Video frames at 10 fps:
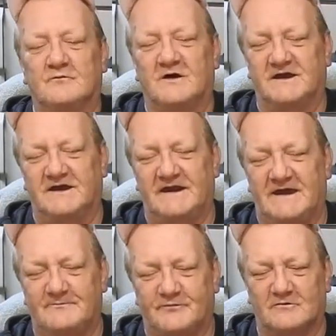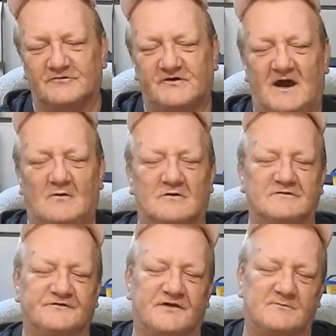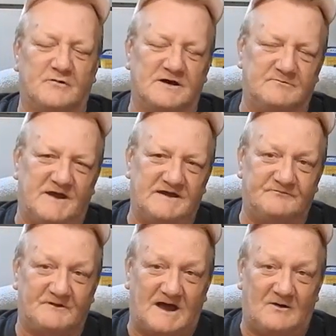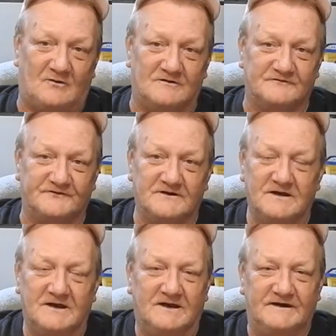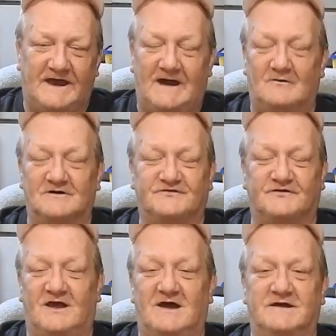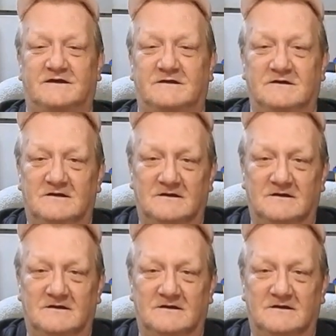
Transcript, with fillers: bring in April showers that bring May flowers. Now it's like